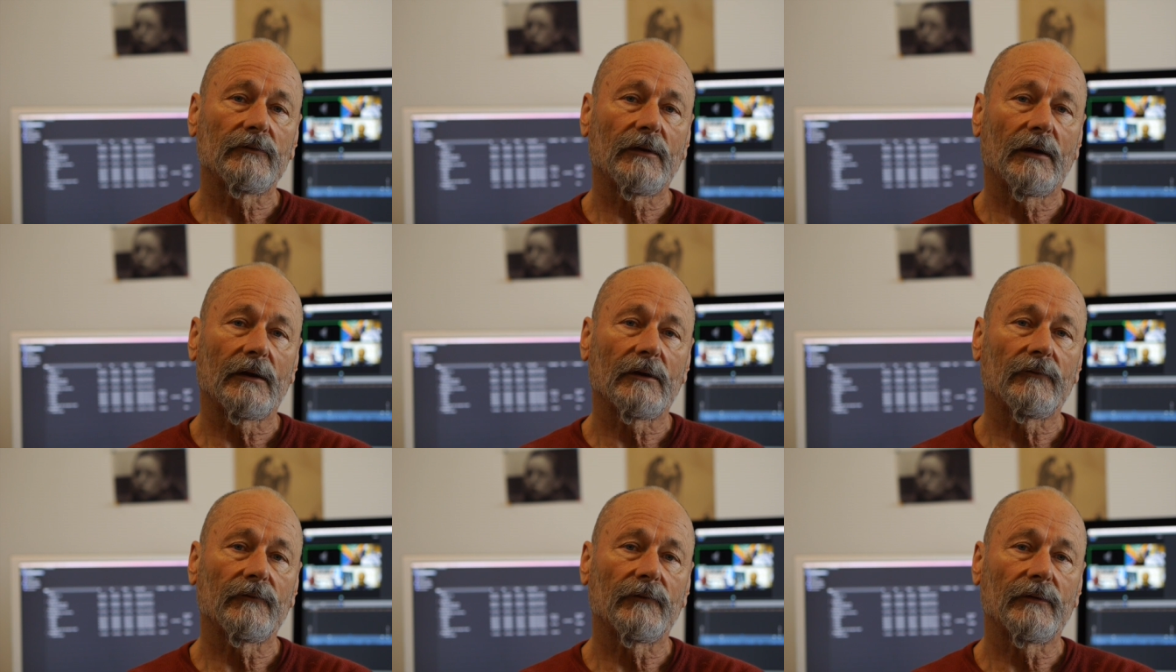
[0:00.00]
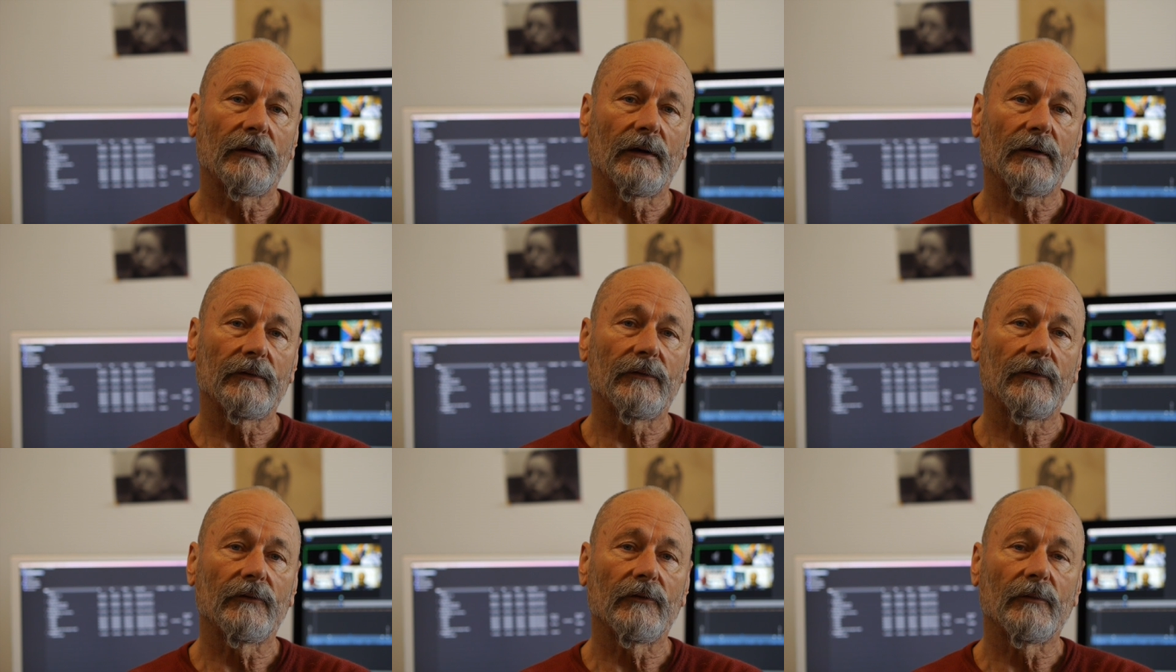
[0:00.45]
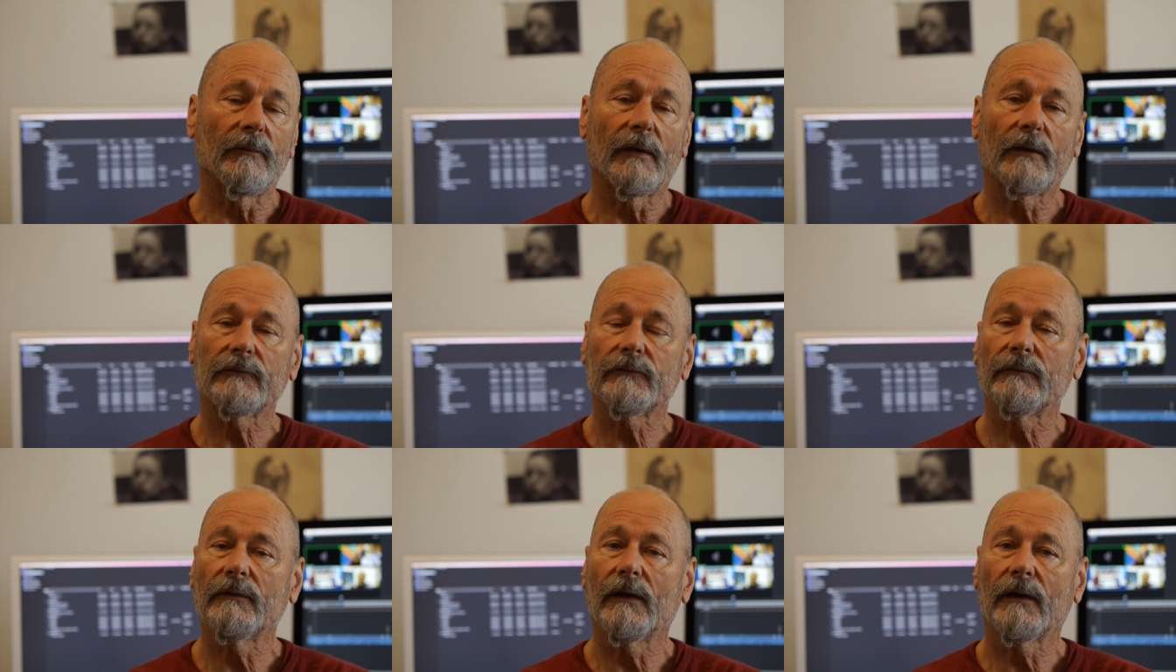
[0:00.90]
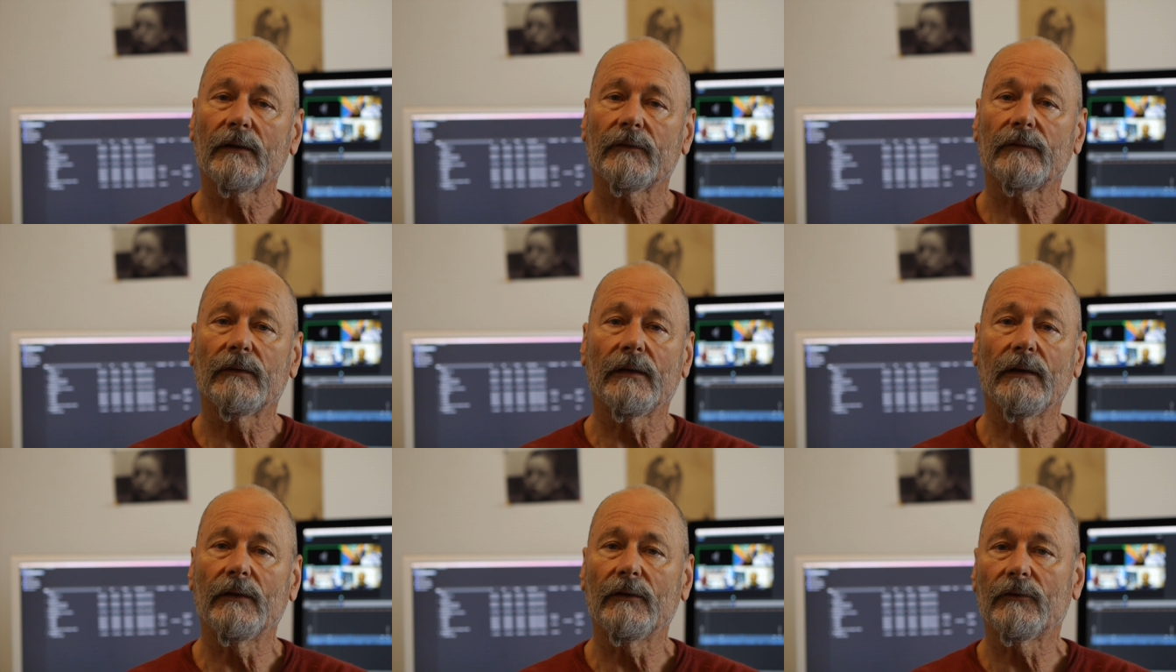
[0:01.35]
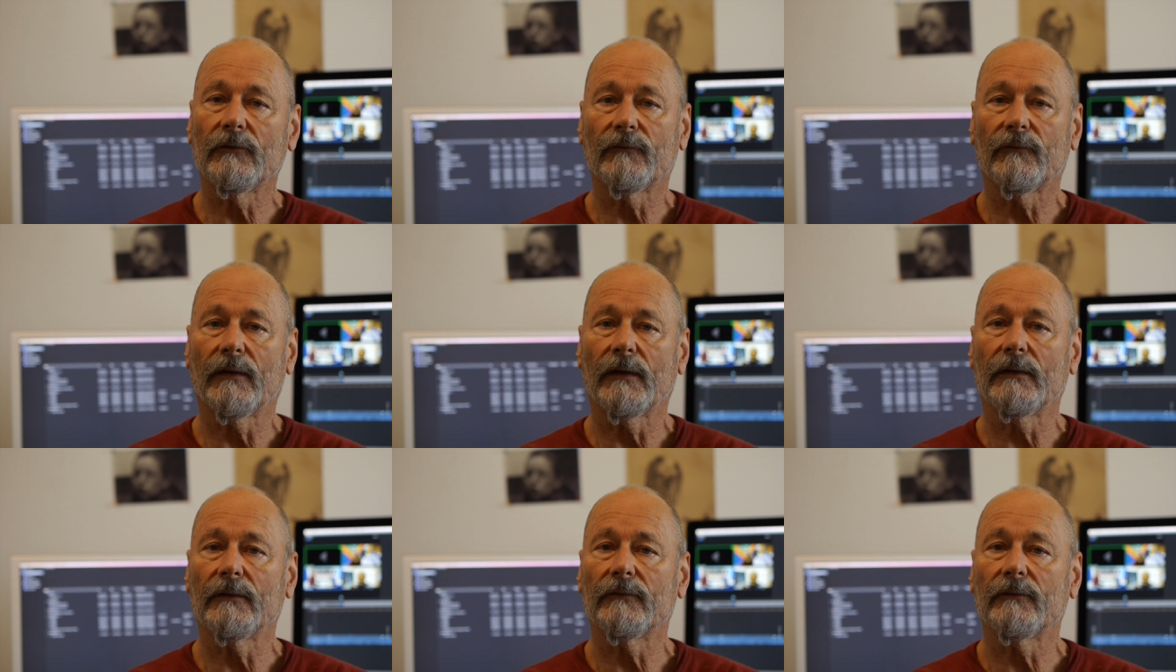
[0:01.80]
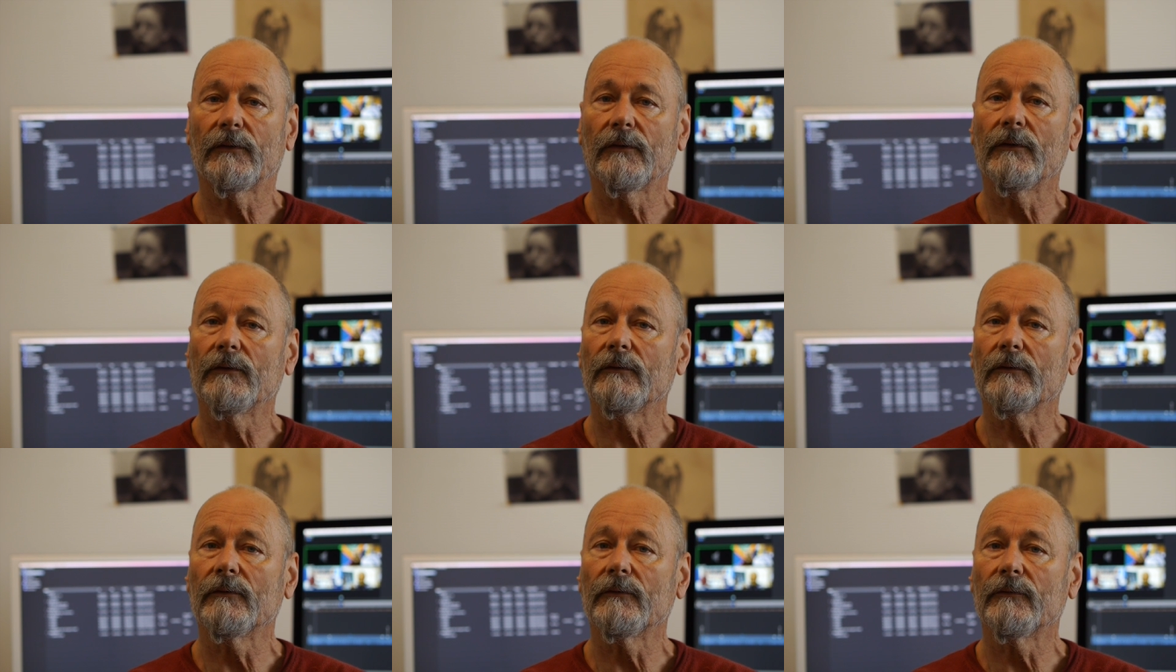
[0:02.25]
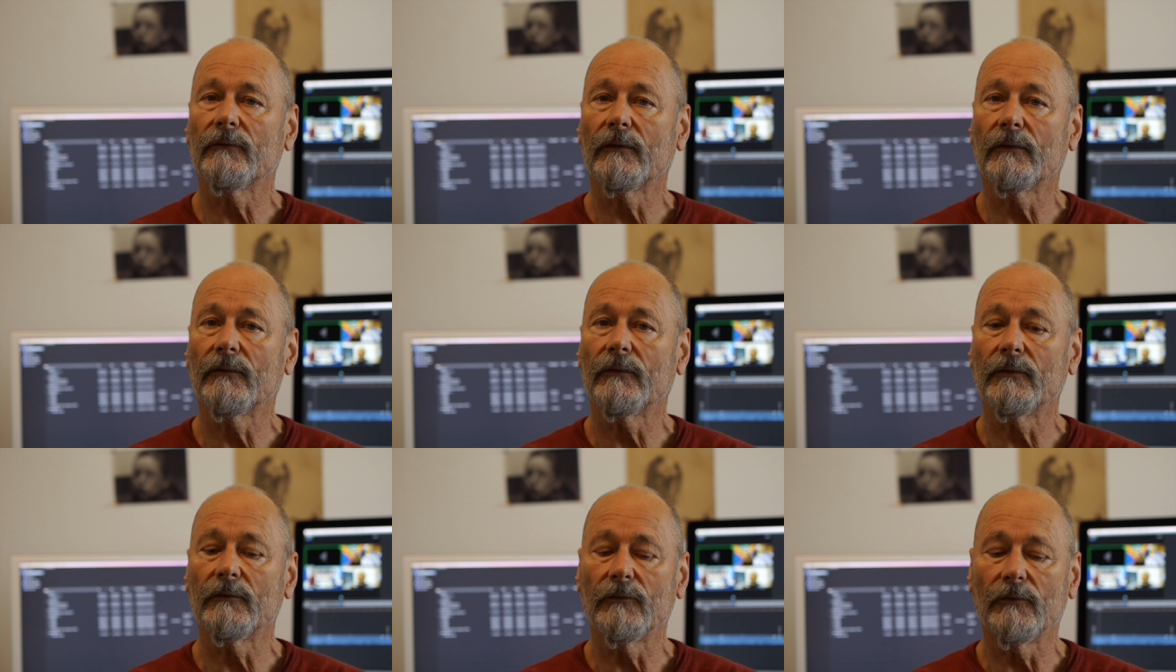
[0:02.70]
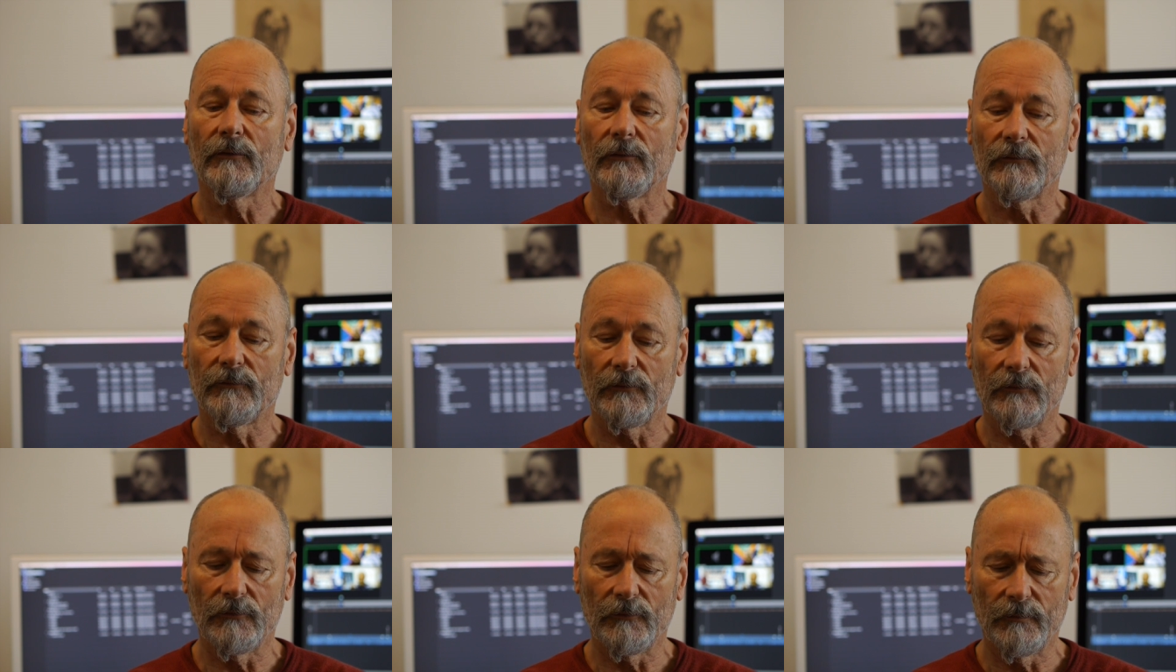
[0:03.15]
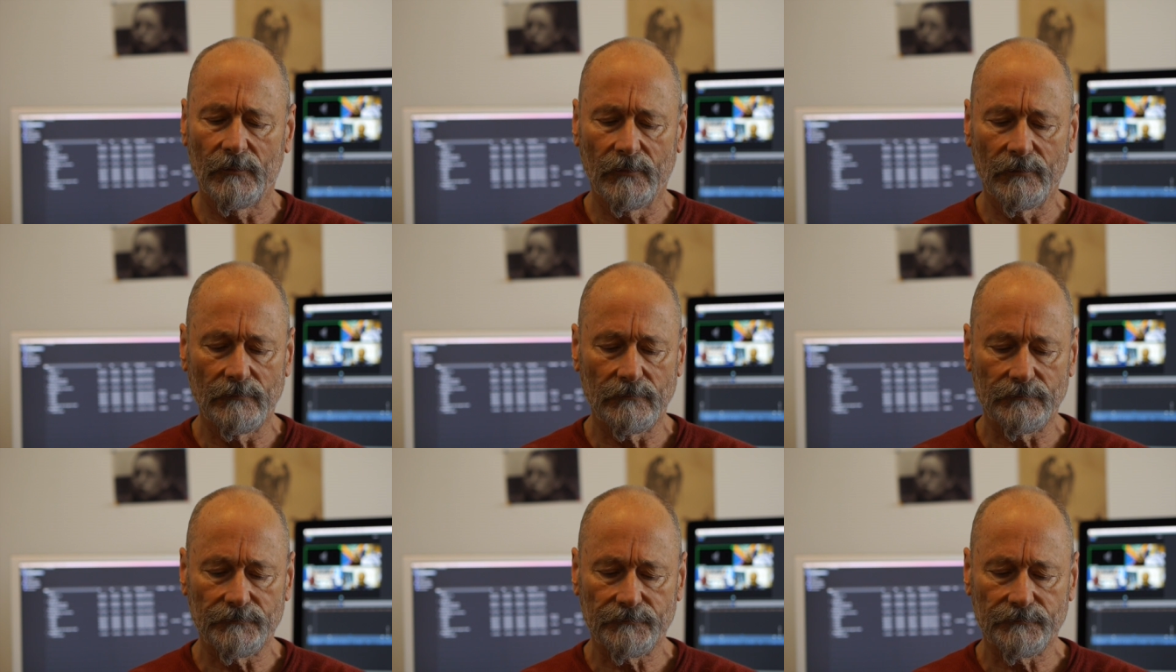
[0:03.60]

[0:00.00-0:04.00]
channel for us is a much nicer interface to use than YouTube.